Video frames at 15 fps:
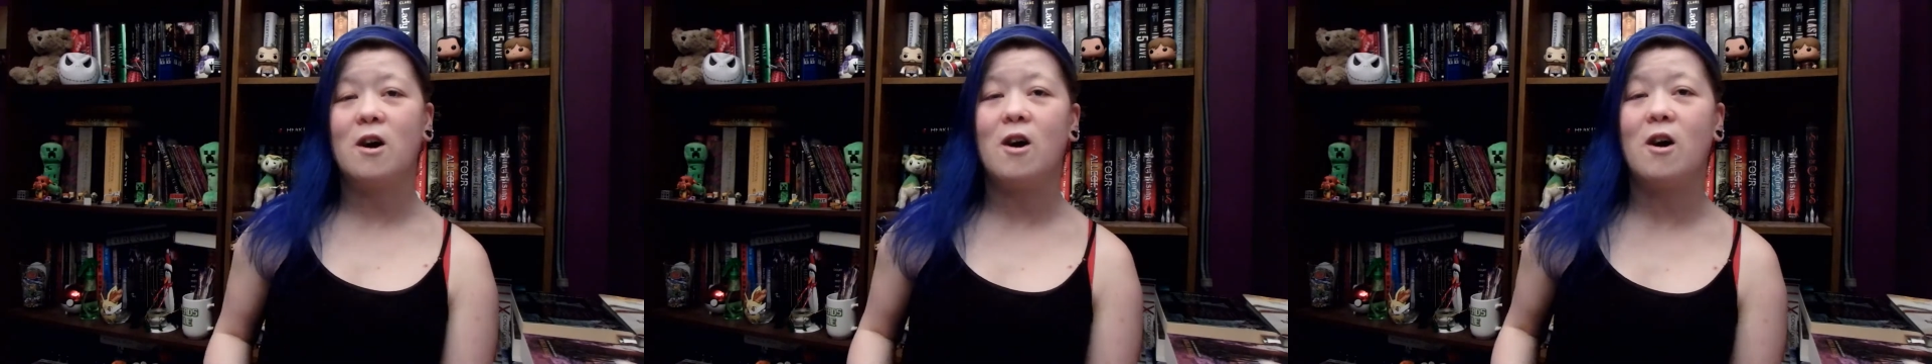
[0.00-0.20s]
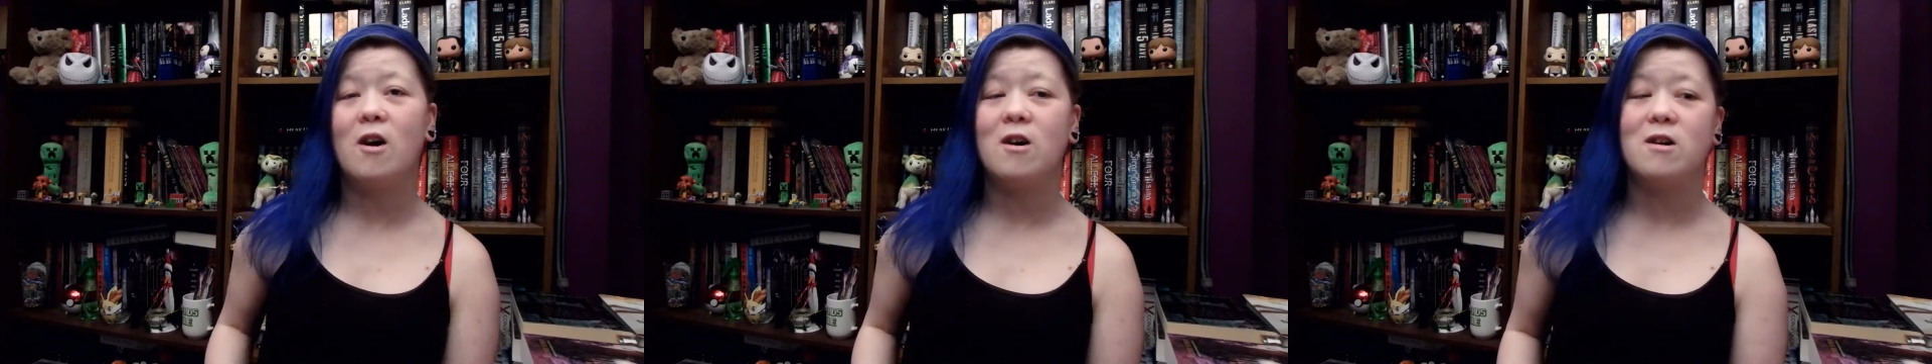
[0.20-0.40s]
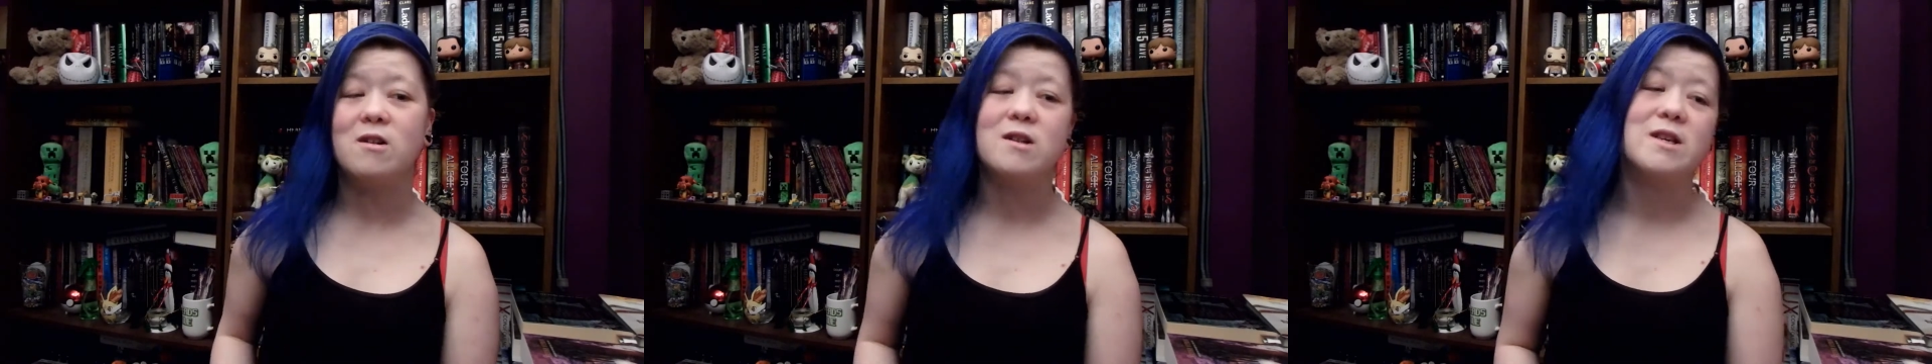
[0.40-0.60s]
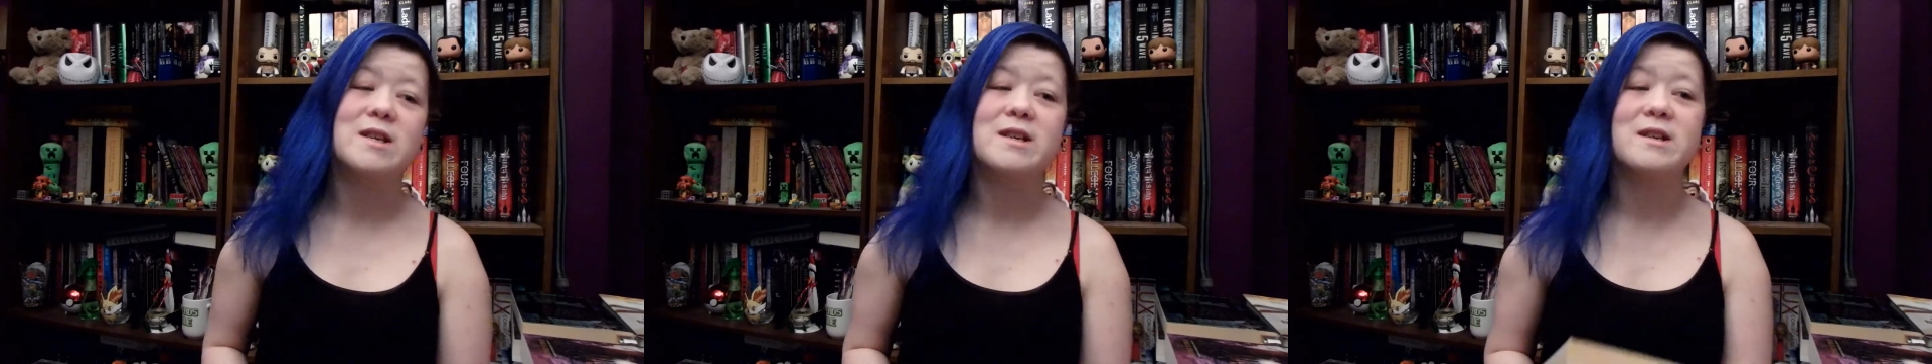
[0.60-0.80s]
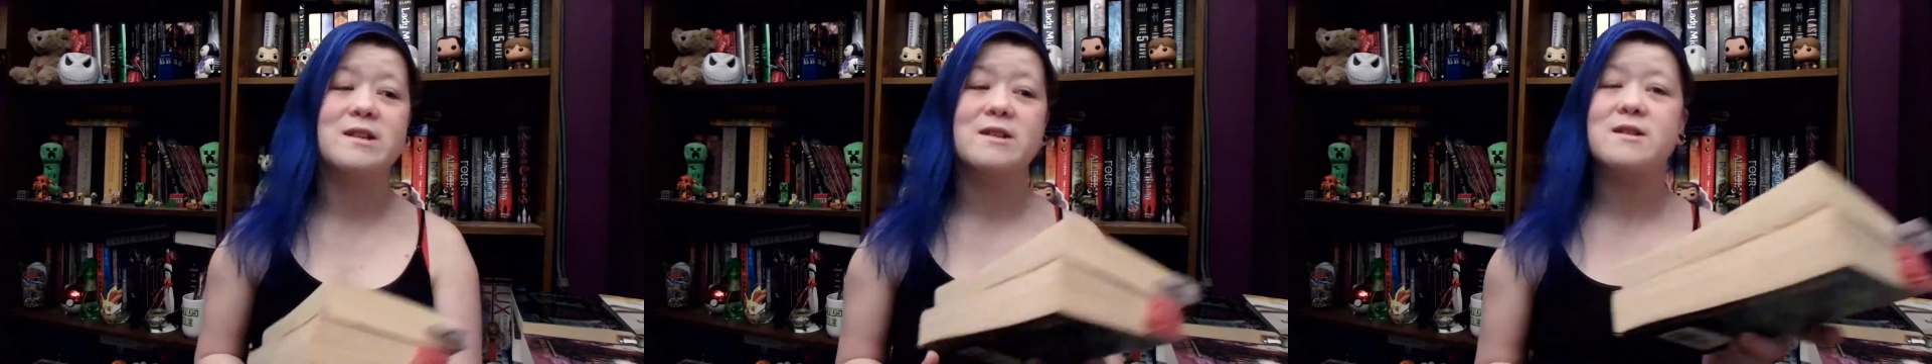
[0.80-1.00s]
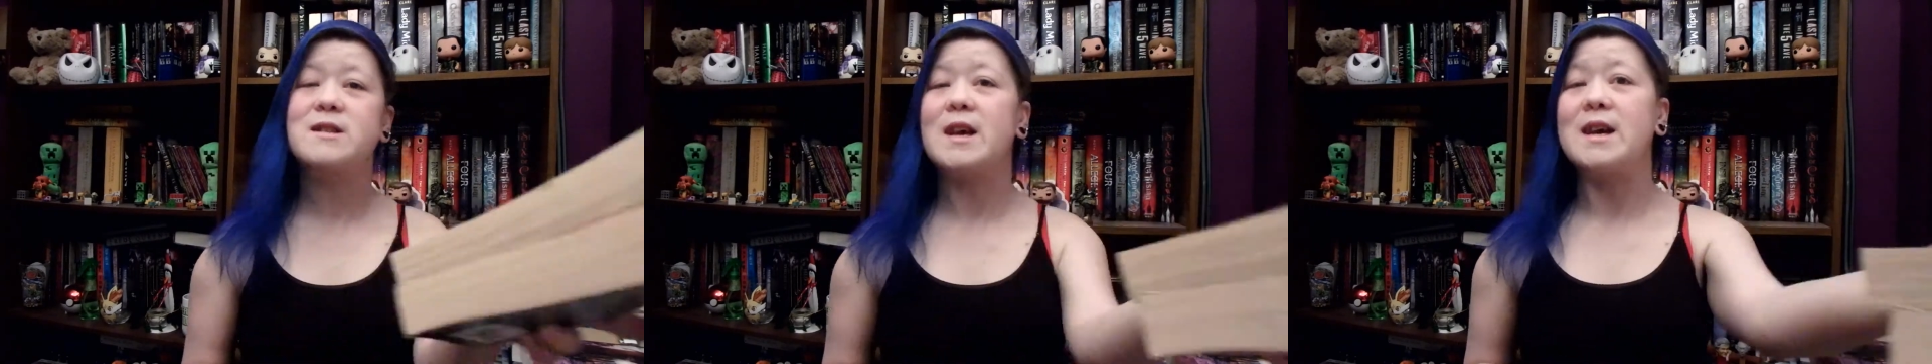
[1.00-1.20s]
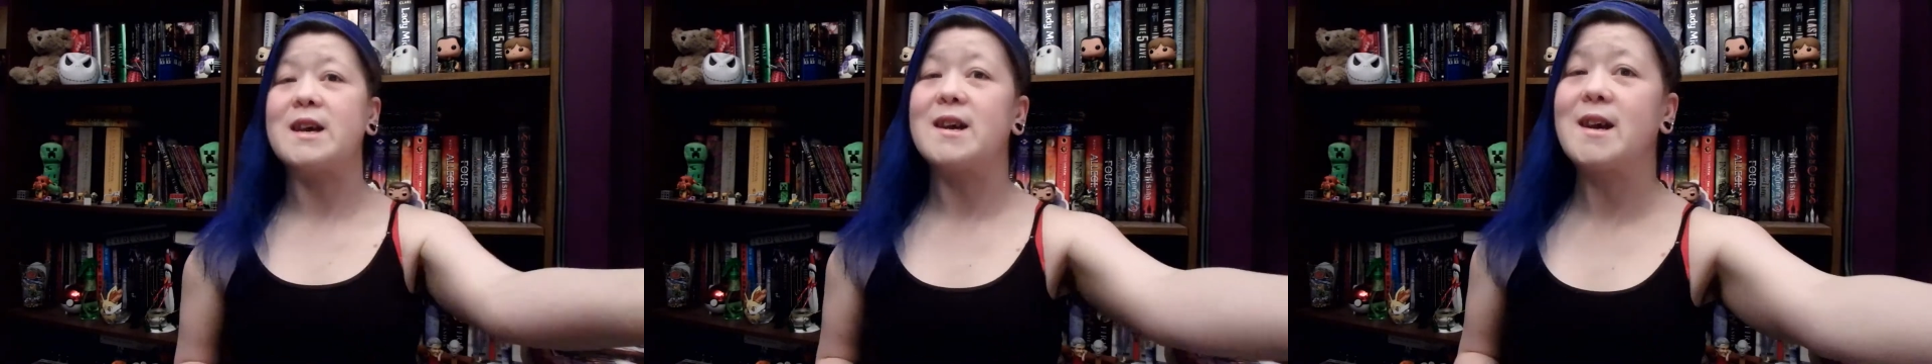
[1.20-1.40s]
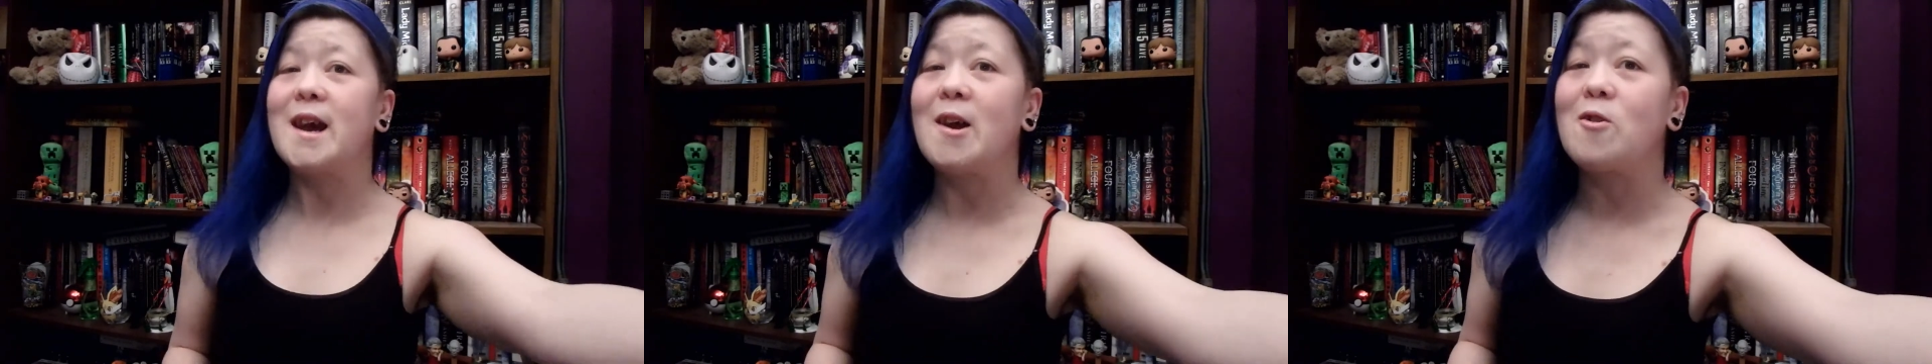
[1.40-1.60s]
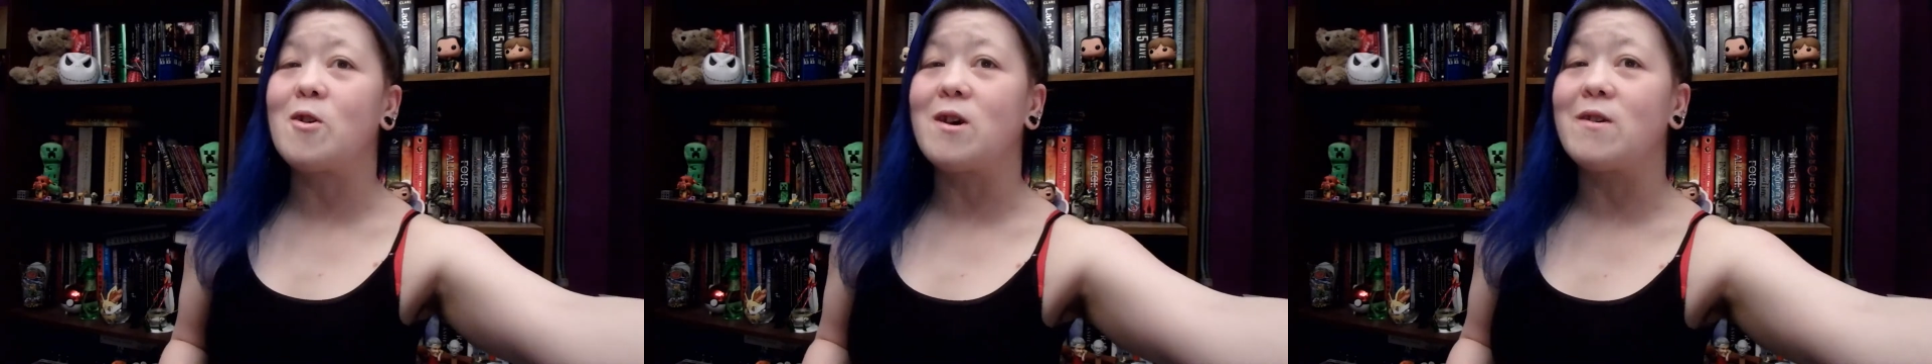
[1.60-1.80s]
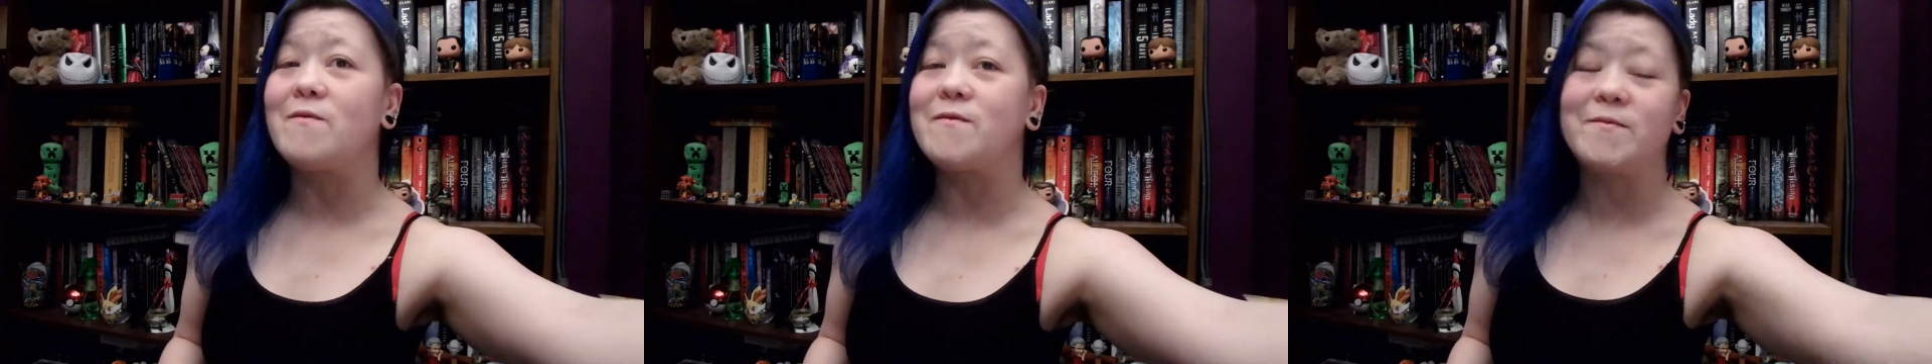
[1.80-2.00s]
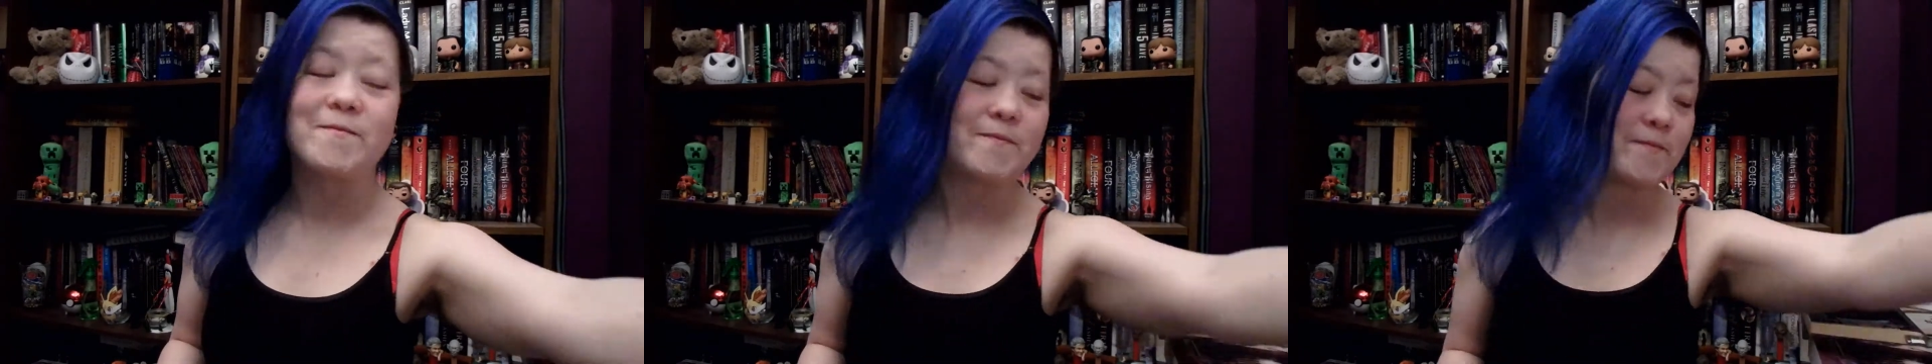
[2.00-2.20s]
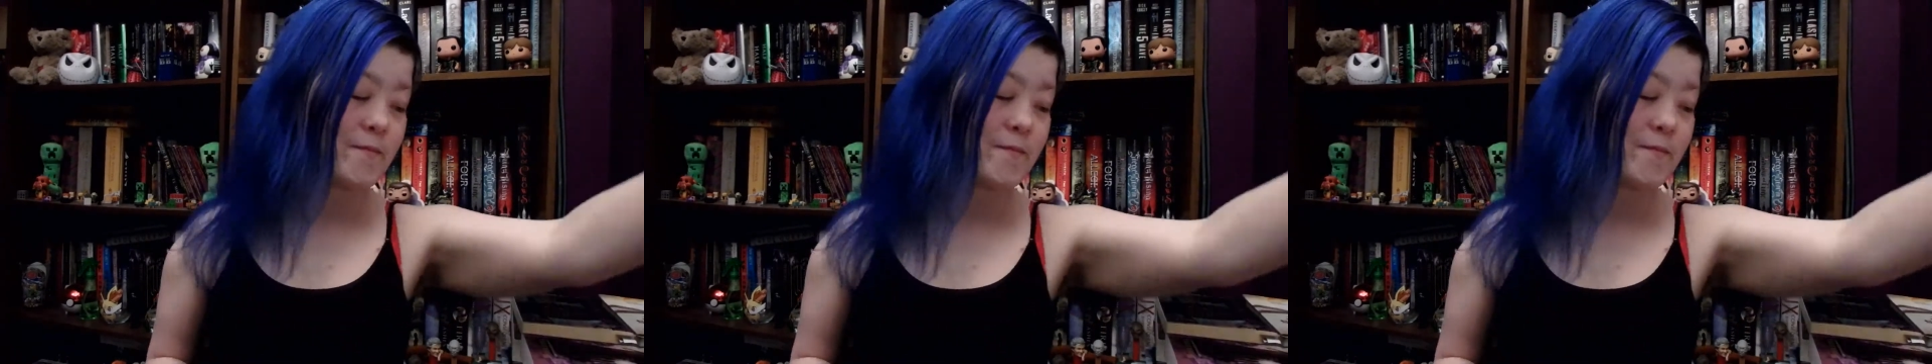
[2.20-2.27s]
haul is taken care of.